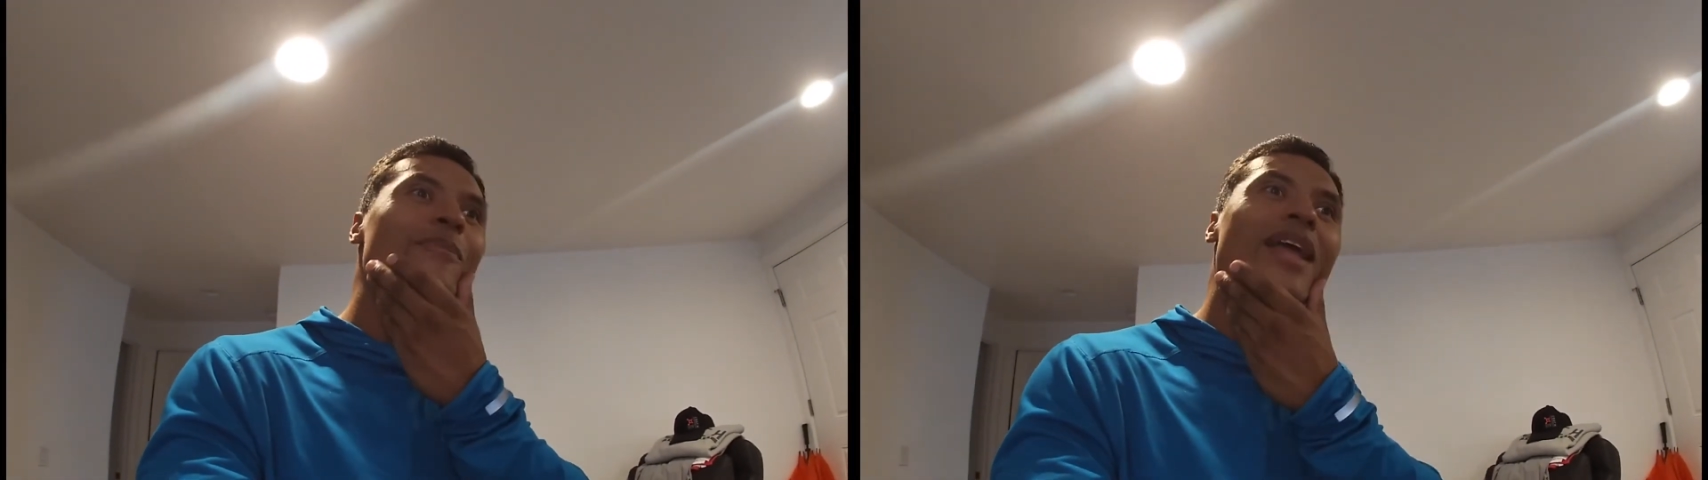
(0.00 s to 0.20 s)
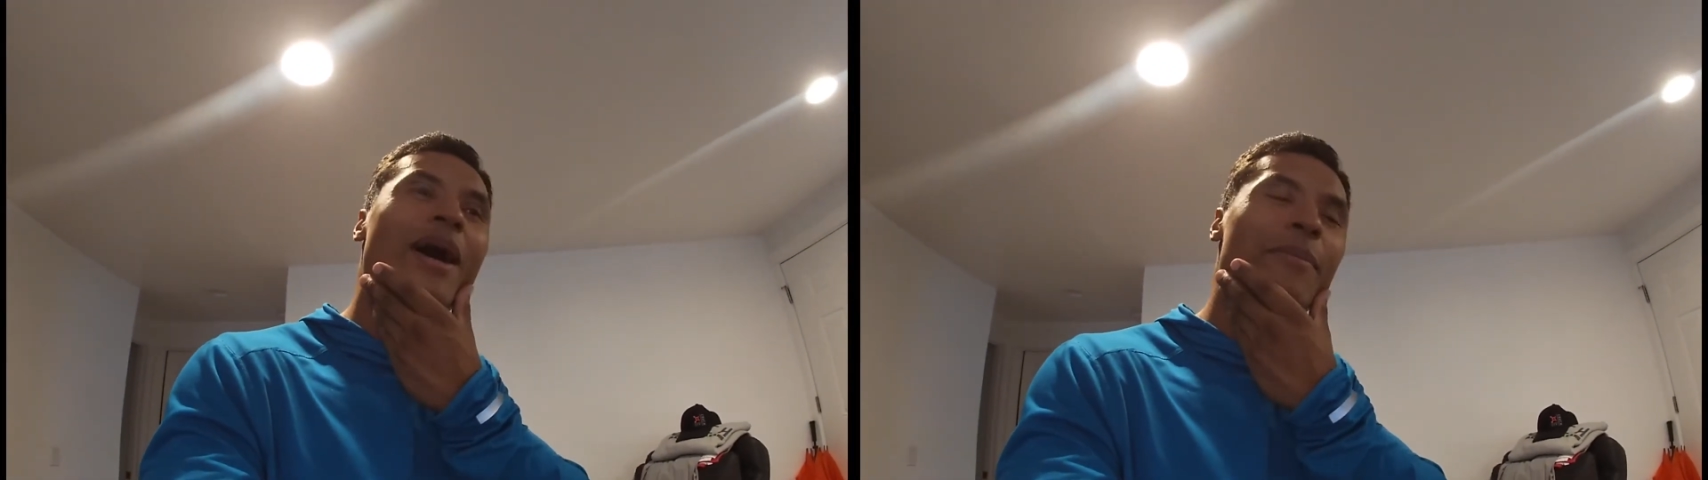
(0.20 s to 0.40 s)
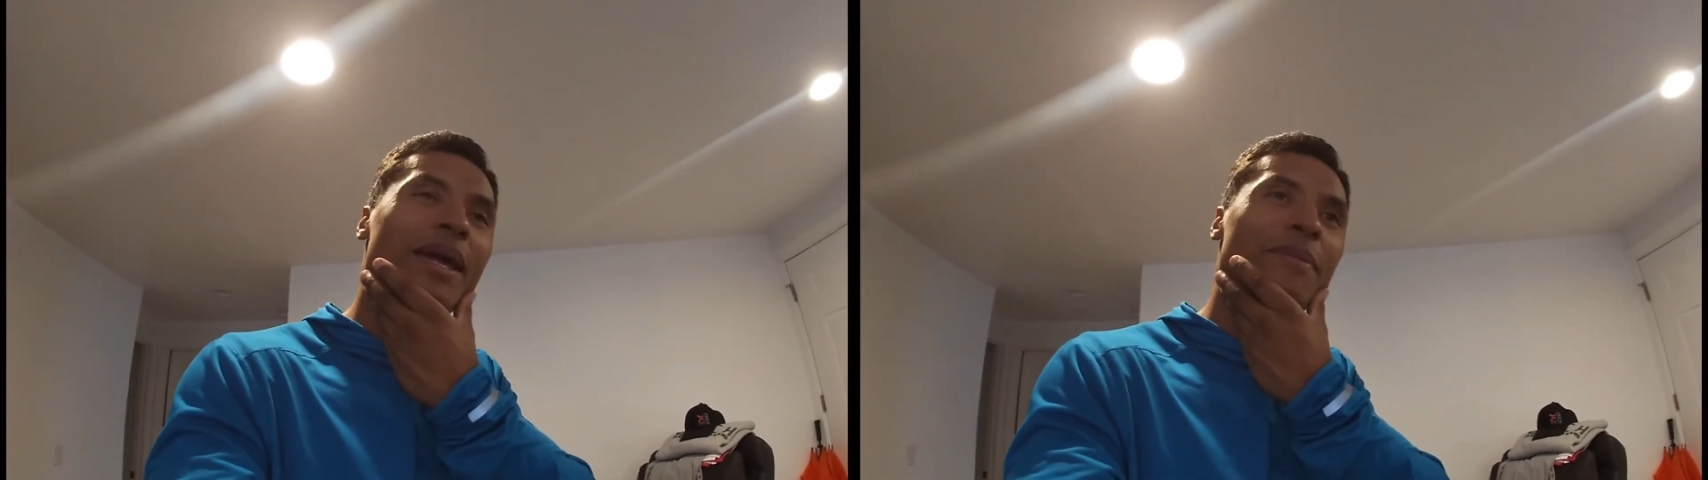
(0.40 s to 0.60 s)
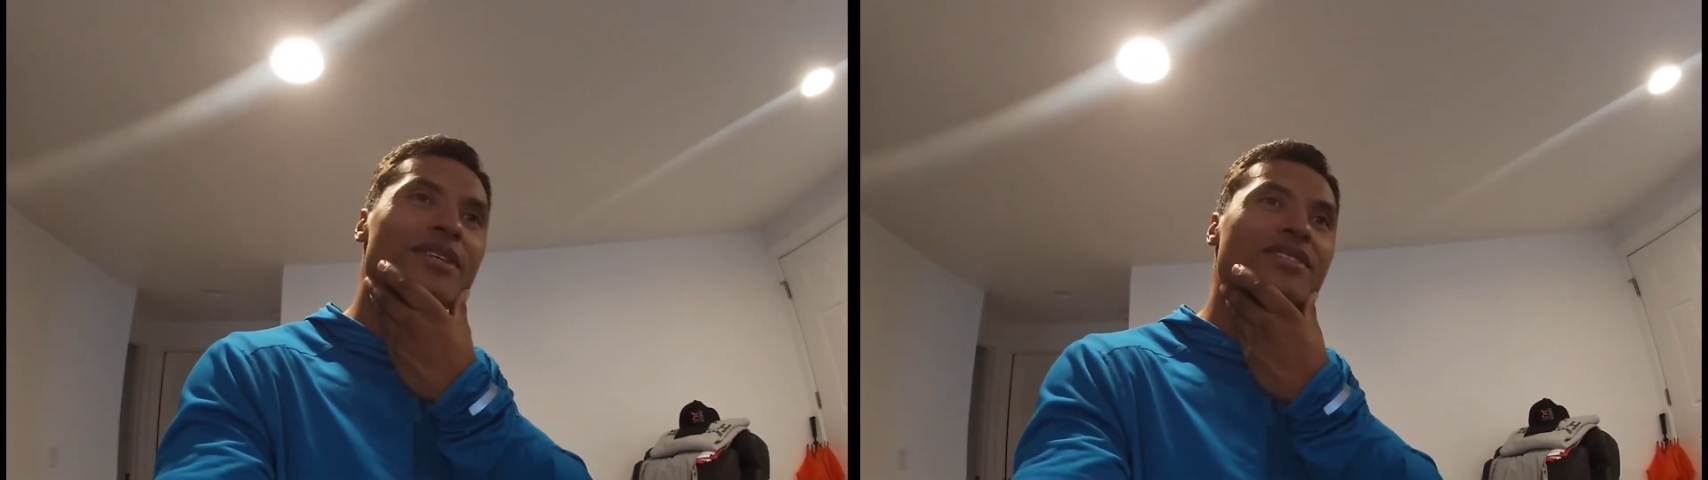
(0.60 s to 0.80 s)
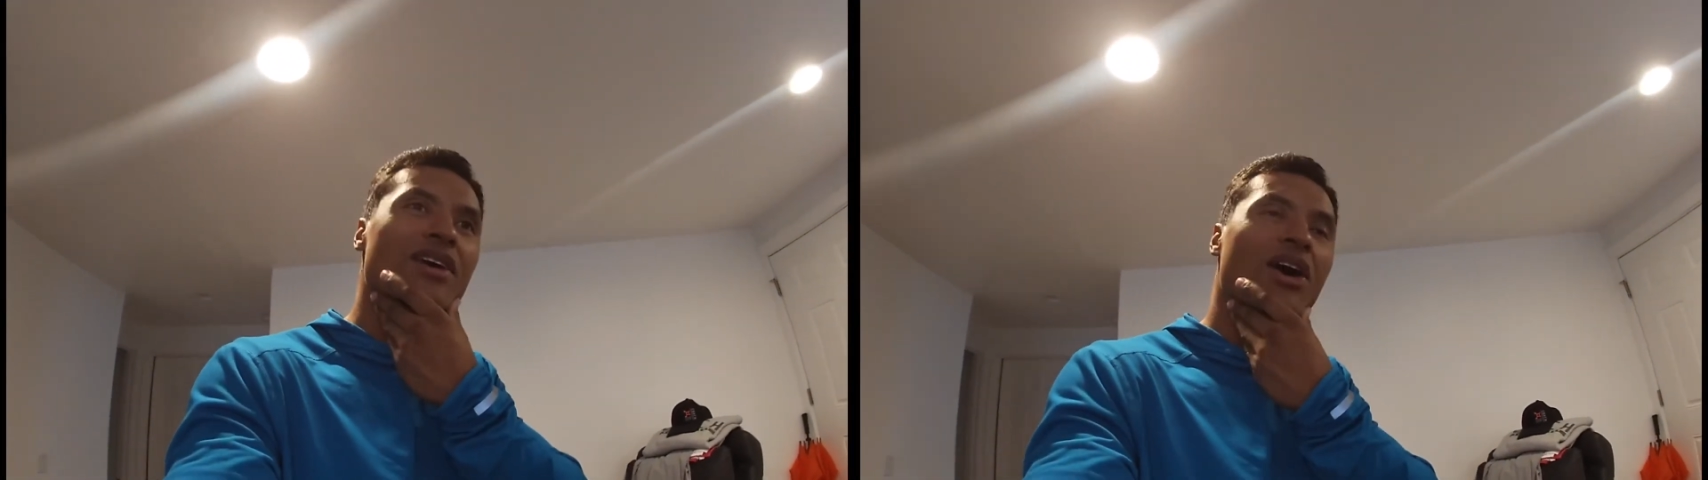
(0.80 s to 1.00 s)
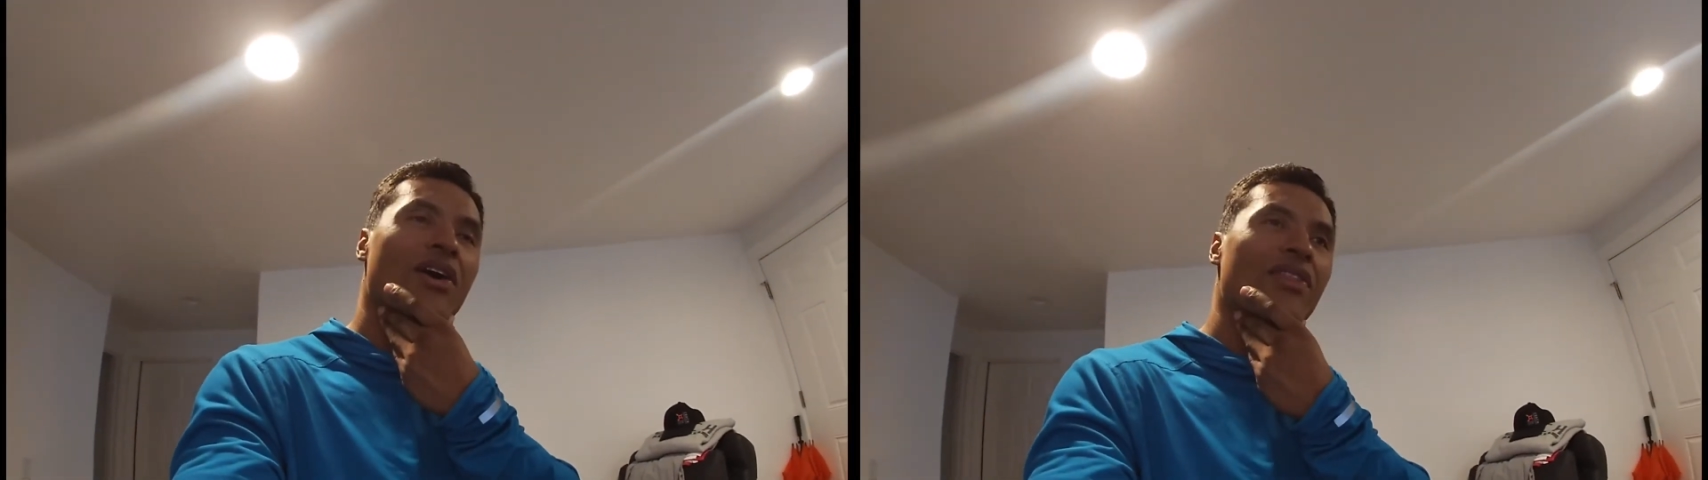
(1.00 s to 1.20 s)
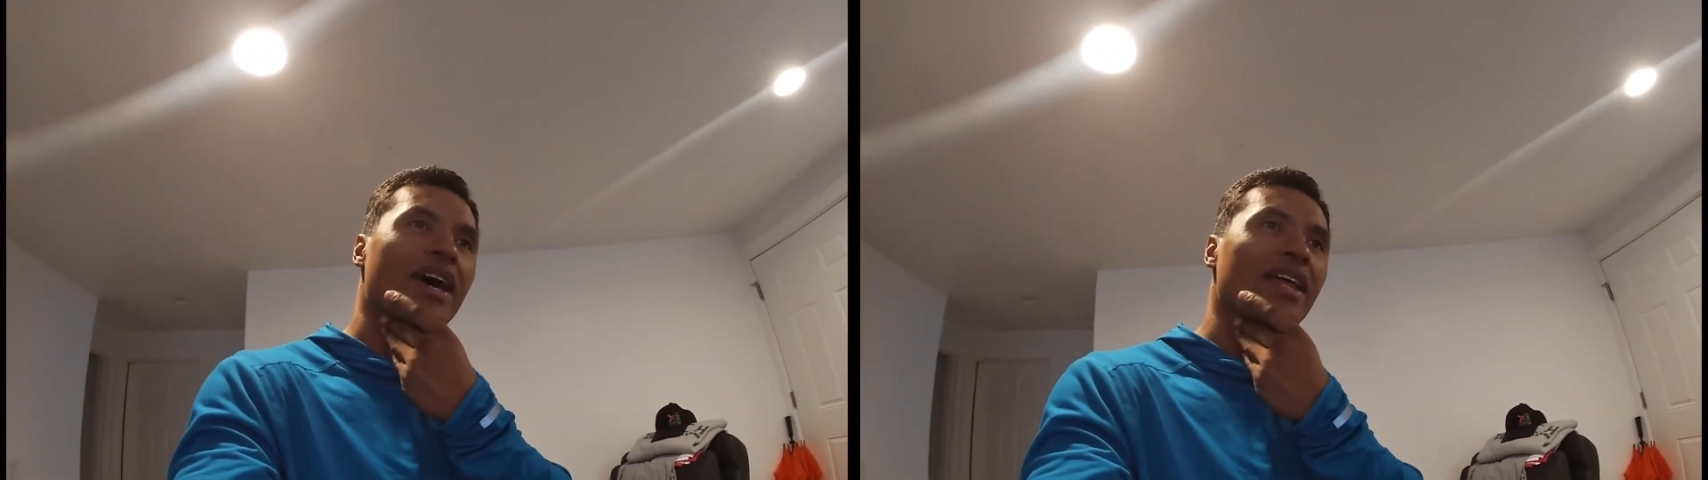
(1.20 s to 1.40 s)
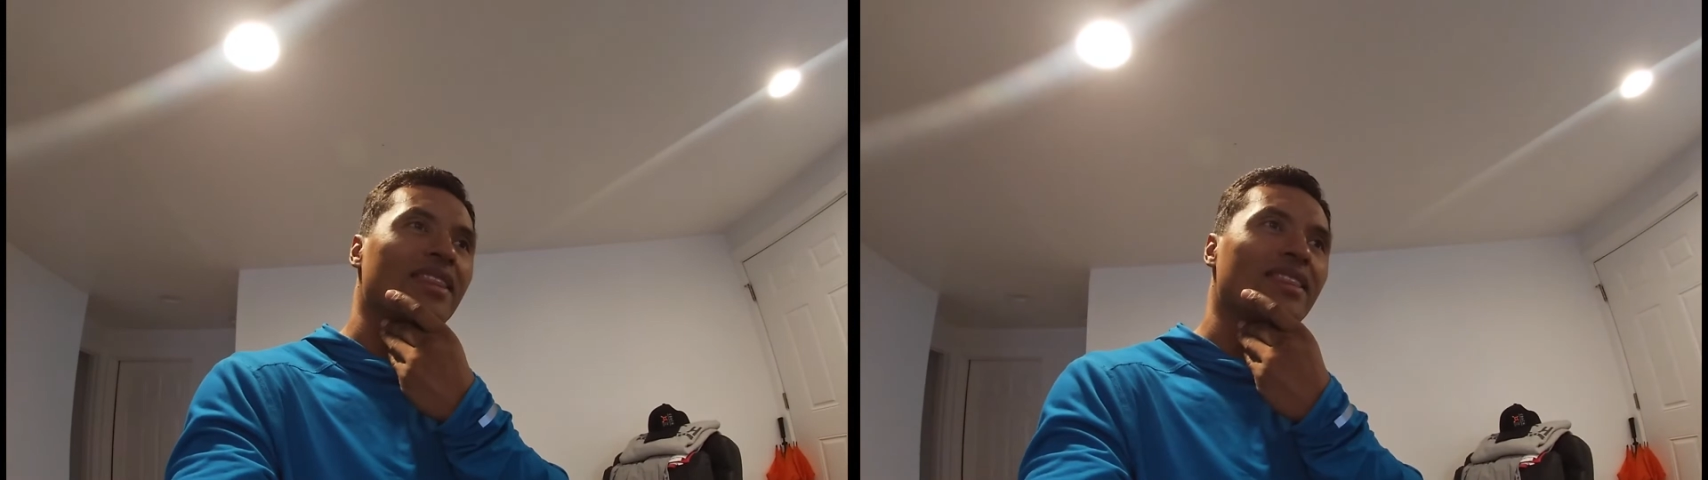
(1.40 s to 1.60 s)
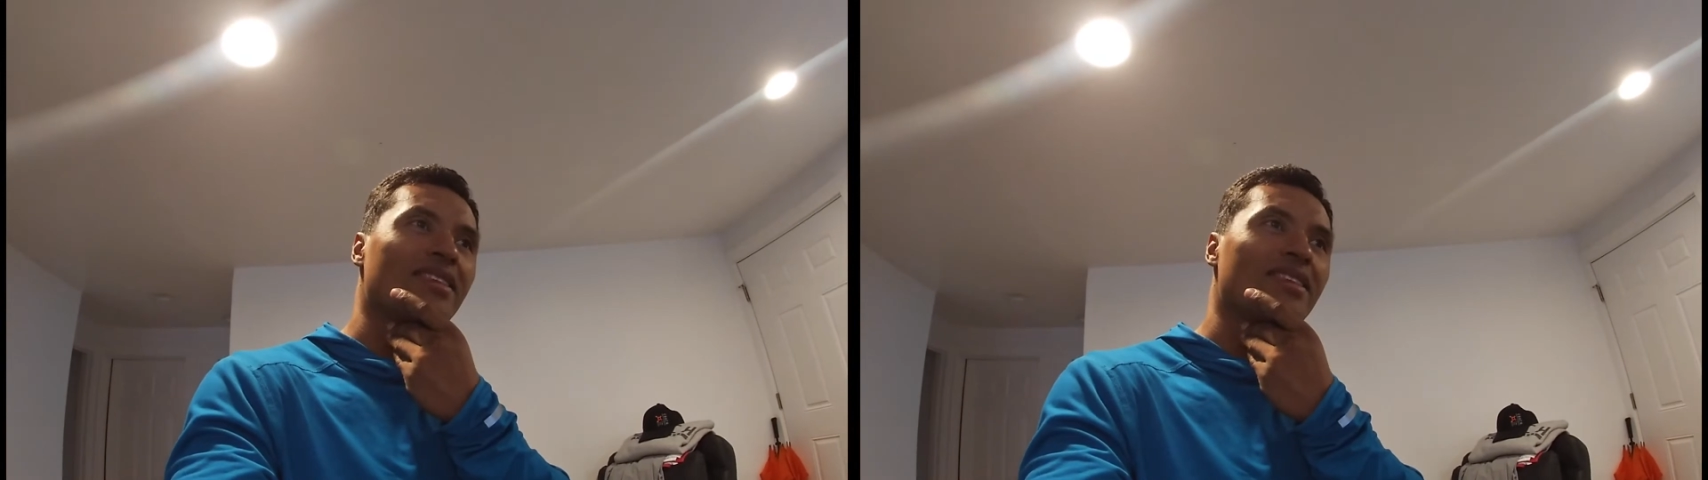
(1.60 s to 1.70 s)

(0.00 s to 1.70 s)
I maybe saw that